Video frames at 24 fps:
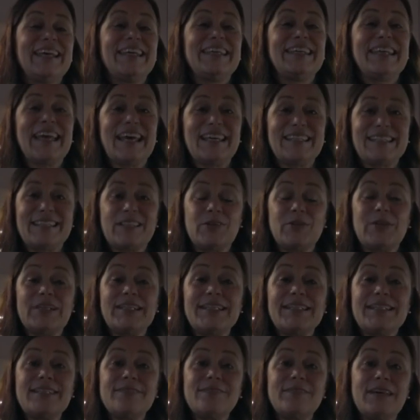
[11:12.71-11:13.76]
Yes, so at
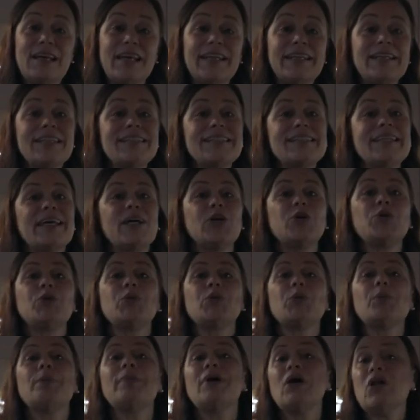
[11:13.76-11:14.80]
least the van is now
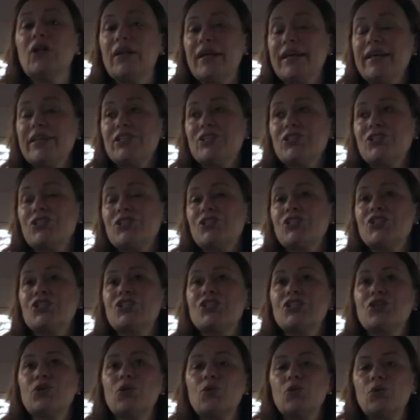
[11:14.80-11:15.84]

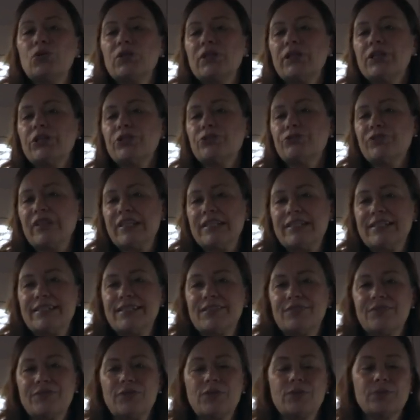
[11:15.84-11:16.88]
polished. All the
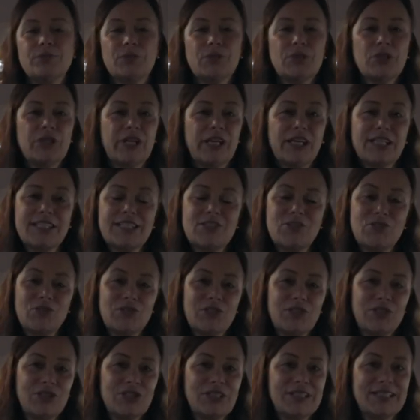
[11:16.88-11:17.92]
grease from cooking
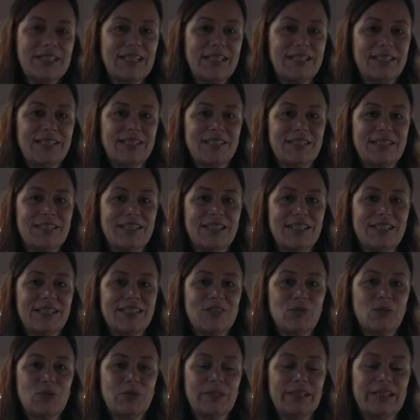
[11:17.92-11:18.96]
sausages yesterday
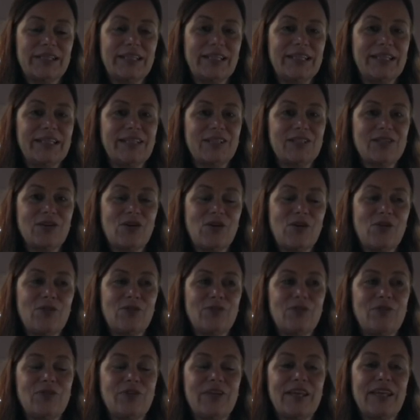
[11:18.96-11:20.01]
is all cleaned
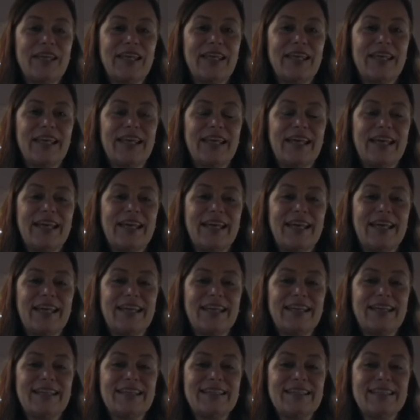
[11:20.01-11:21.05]
off.
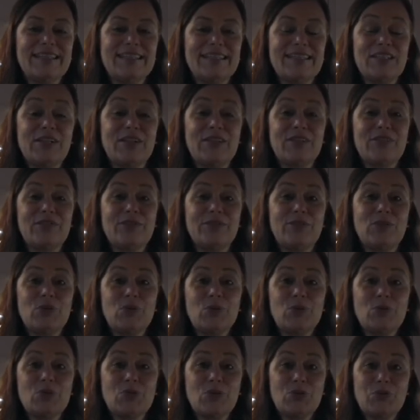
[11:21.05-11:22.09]
And the
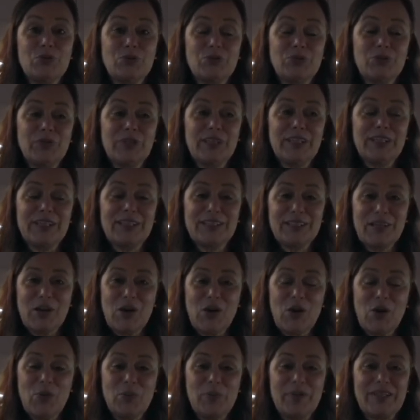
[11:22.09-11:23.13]
floor's hoovered,
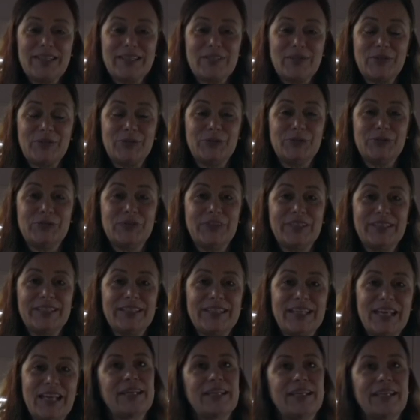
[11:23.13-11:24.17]
carpet's
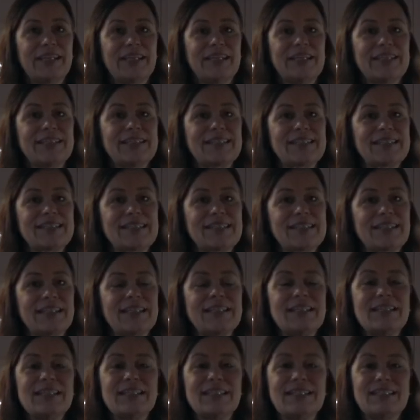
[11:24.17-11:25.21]
hoovered. It's
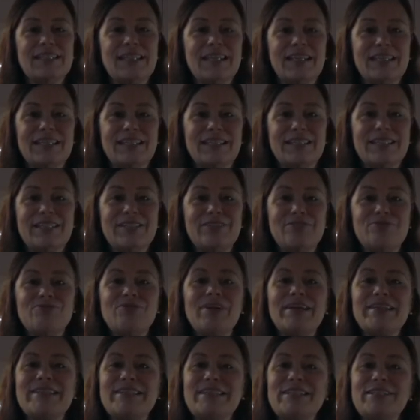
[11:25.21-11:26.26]
clean and tidy,
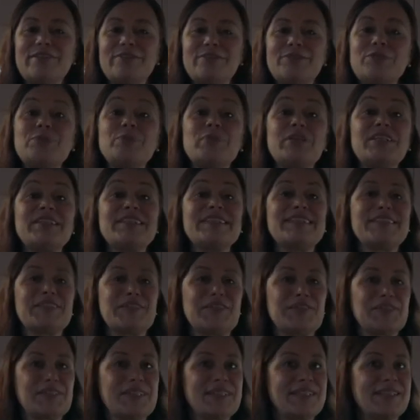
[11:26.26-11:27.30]
ready for me to
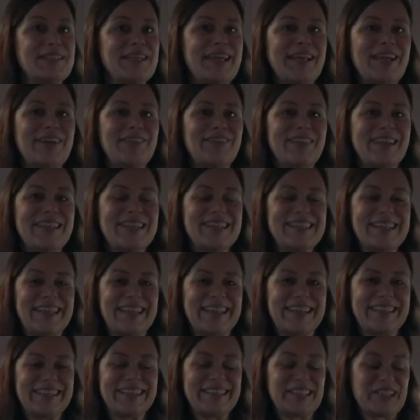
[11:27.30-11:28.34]
start
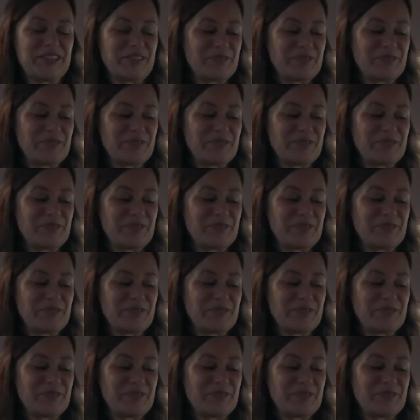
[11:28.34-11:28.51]
decorating.